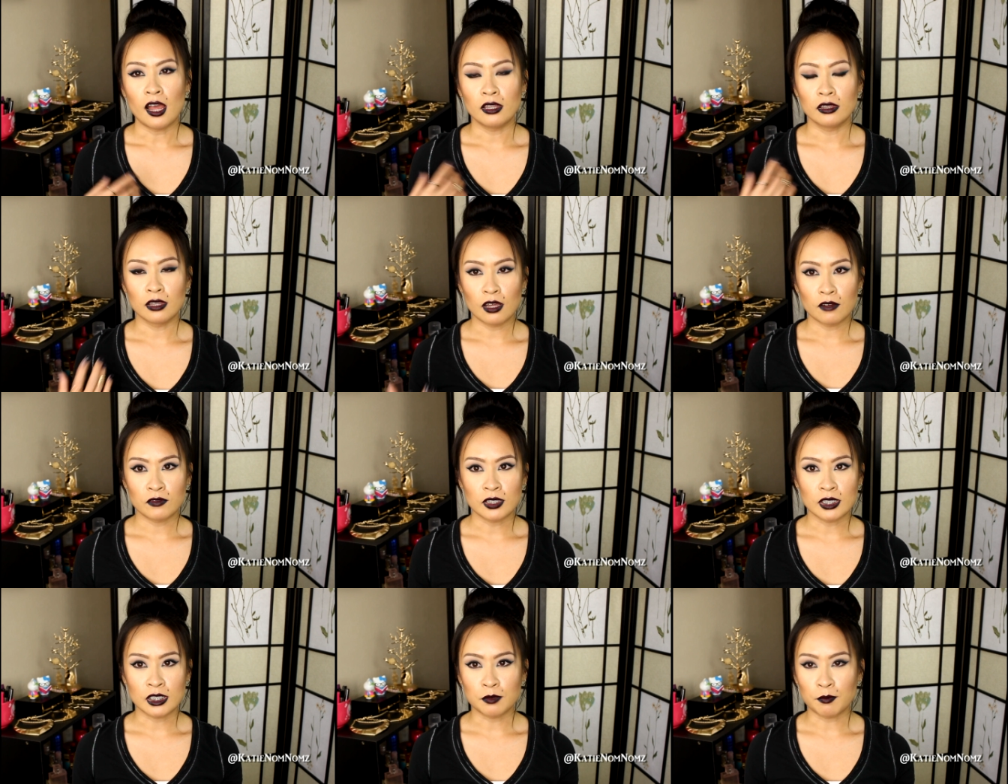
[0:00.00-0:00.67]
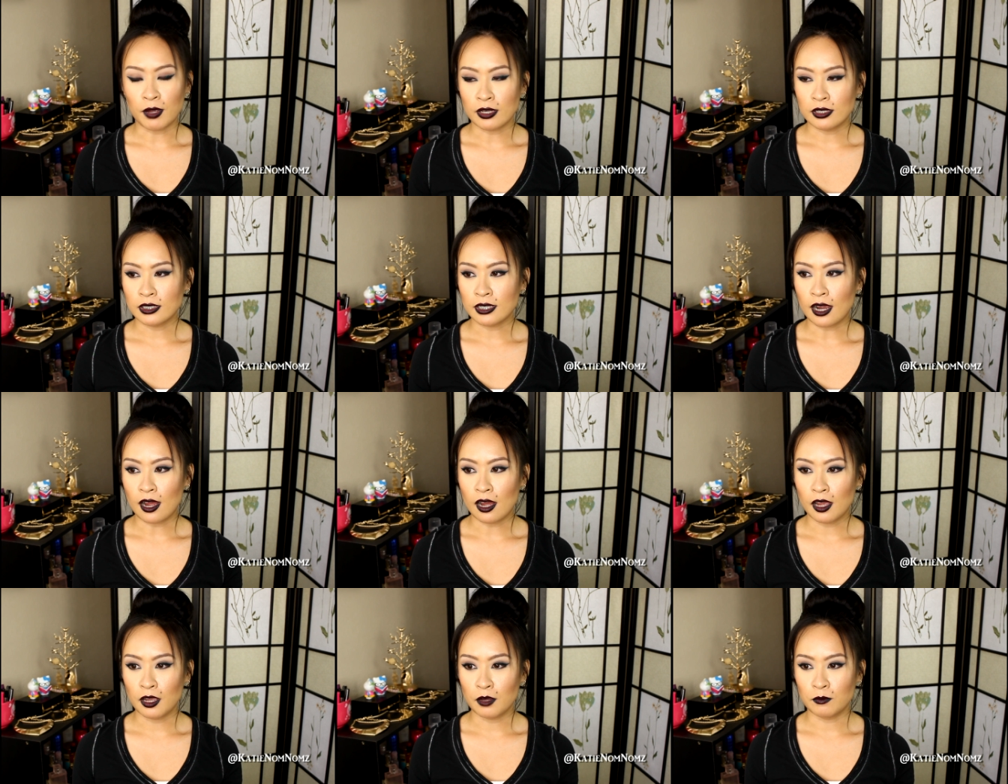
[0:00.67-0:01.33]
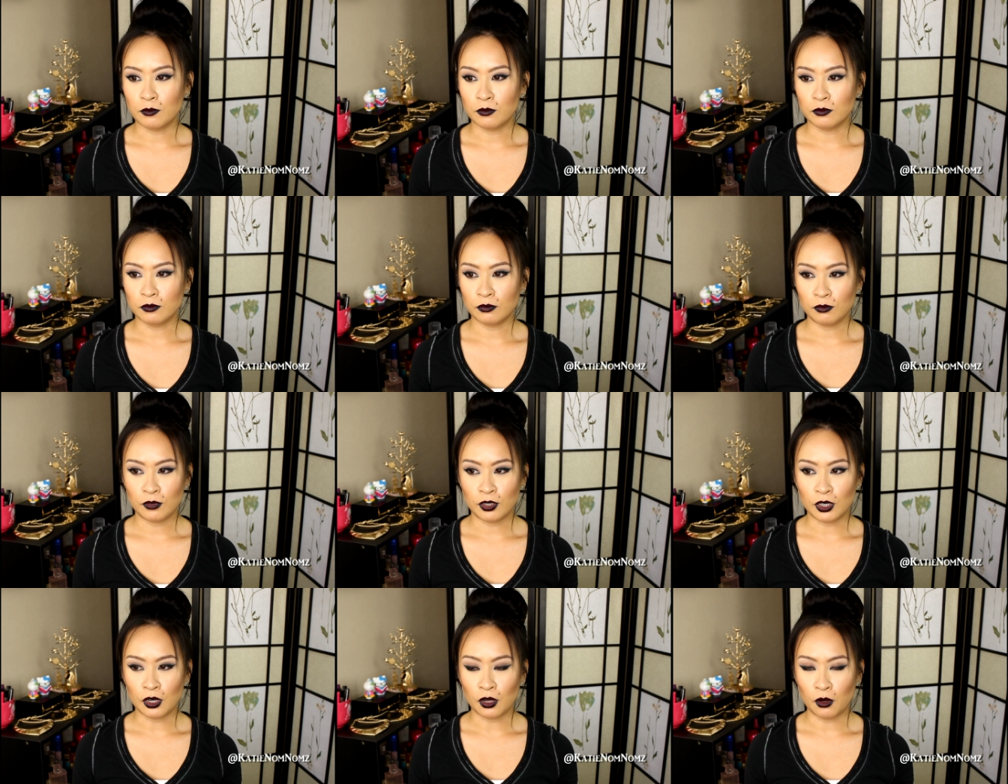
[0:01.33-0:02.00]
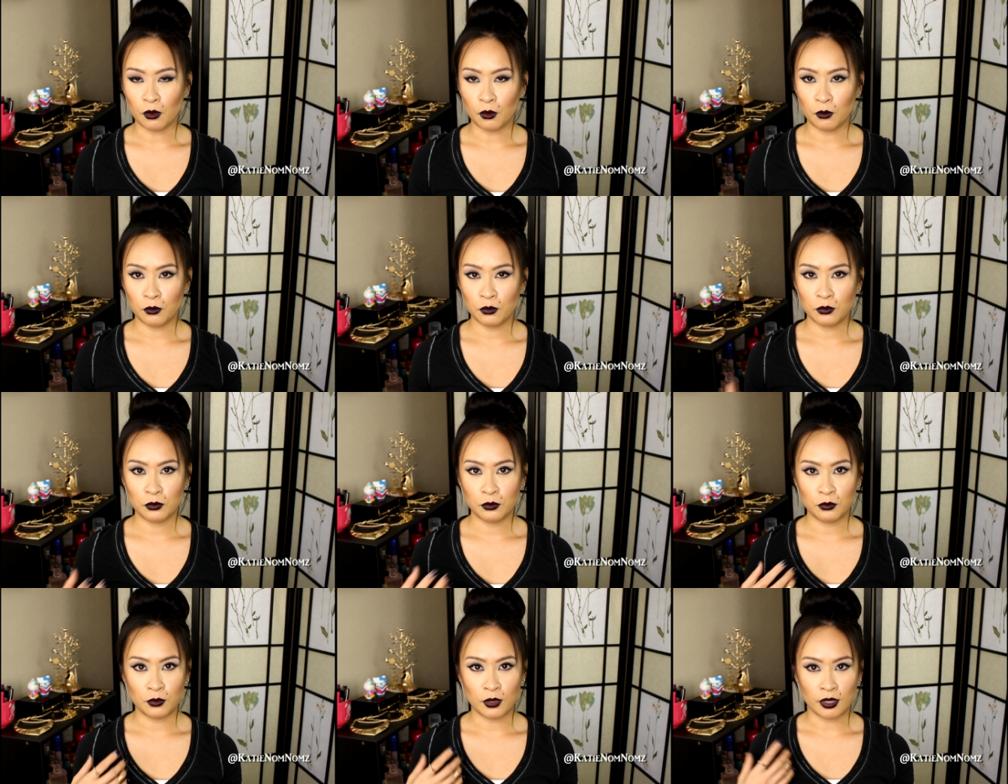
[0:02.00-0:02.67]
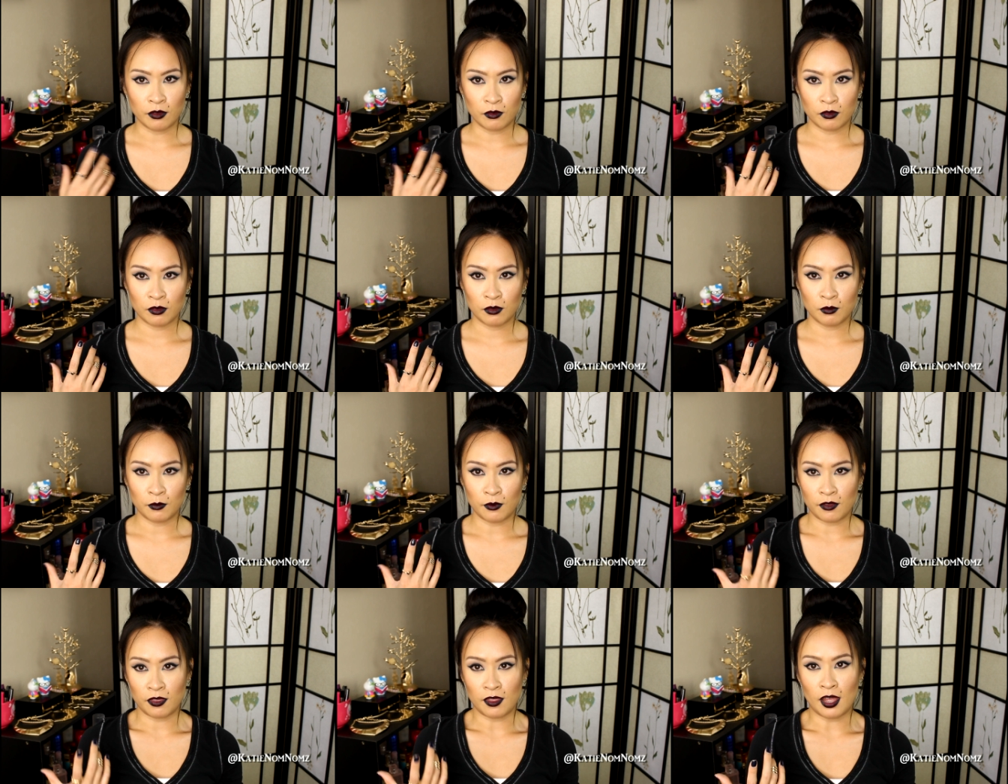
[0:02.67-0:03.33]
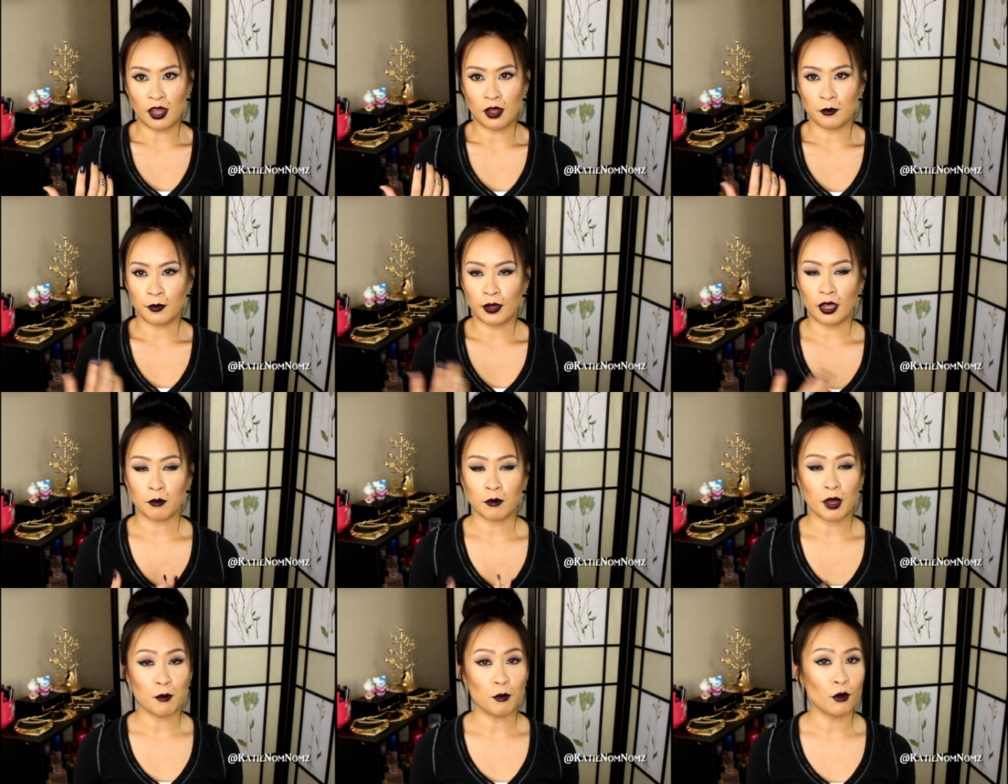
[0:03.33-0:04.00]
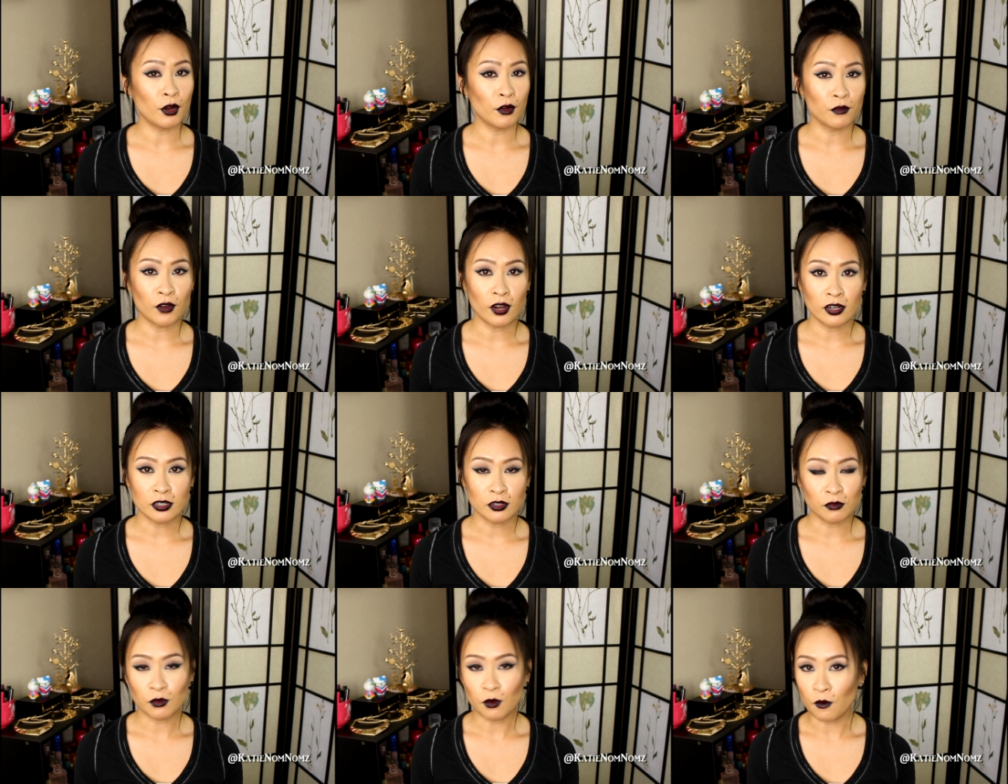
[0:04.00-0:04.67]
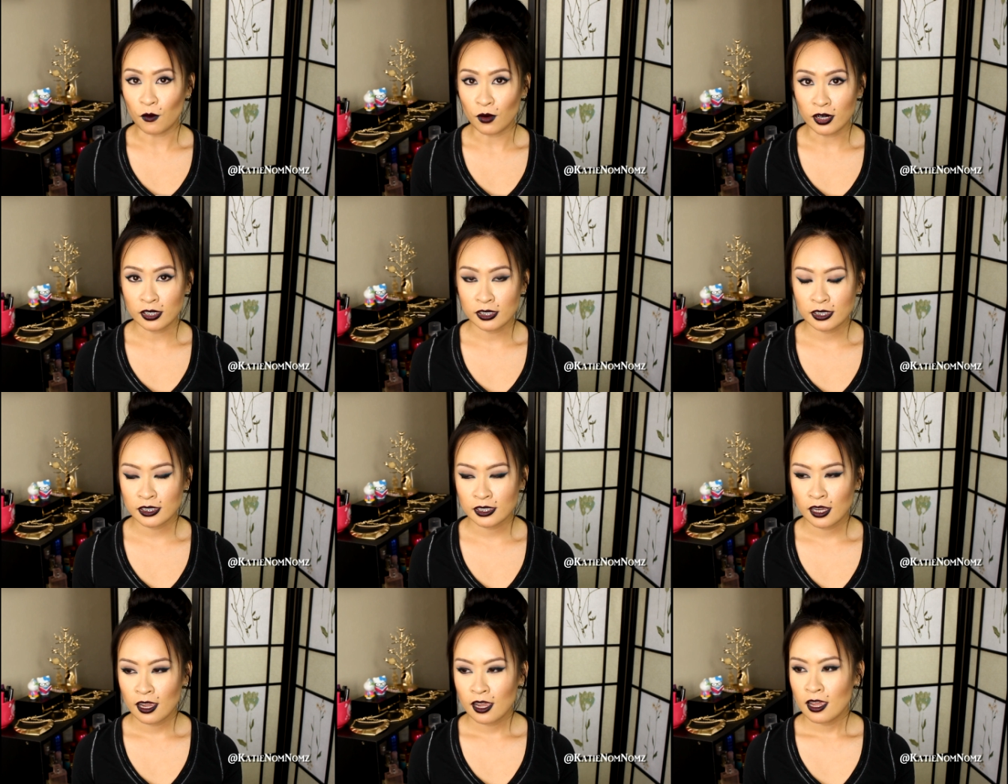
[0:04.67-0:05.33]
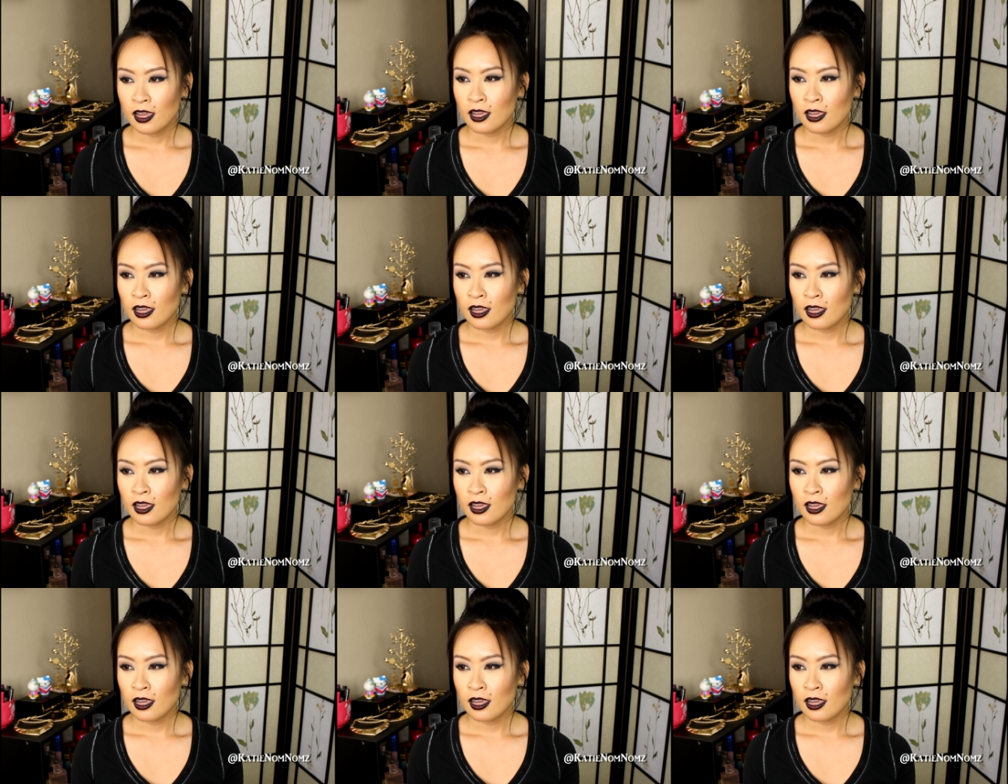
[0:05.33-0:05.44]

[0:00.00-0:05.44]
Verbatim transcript: I love to spend time, you know, with with them and my boyfriend, of course.